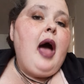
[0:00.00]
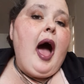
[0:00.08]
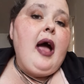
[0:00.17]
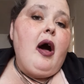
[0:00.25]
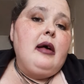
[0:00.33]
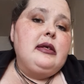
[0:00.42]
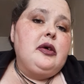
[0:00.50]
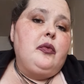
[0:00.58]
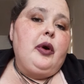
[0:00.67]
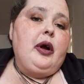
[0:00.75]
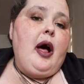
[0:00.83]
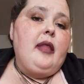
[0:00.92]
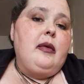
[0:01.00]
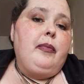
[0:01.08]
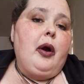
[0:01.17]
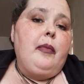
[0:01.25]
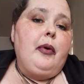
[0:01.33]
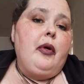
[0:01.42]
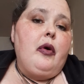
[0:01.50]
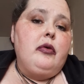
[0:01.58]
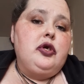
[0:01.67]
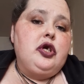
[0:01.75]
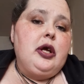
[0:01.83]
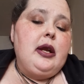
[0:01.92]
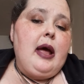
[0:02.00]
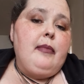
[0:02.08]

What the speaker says: I also work on the Purple Ocean